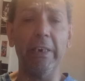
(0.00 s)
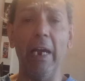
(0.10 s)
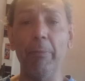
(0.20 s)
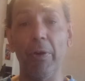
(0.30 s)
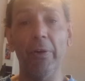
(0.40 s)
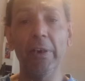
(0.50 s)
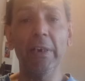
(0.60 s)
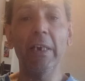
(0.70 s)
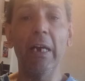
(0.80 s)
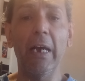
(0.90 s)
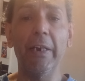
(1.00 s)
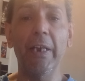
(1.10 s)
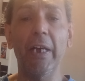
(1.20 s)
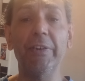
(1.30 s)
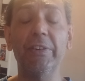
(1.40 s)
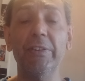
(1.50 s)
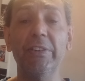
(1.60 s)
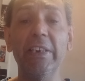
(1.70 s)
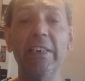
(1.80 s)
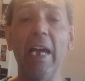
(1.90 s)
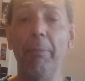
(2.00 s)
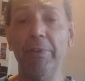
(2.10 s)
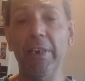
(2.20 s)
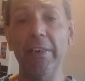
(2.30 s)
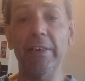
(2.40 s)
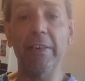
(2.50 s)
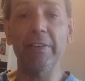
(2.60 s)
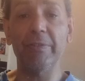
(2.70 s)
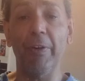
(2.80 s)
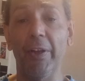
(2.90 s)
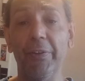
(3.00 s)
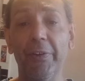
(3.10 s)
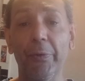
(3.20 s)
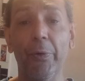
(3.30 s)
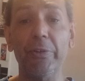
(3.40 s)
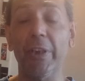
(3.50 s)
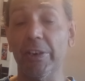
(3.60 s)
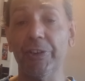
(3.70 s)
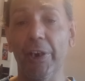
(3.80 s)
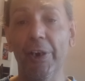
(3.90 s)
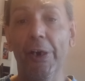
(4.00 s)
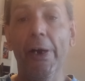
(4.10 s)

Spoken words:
came along and decapitated his father-in-law, Daksha.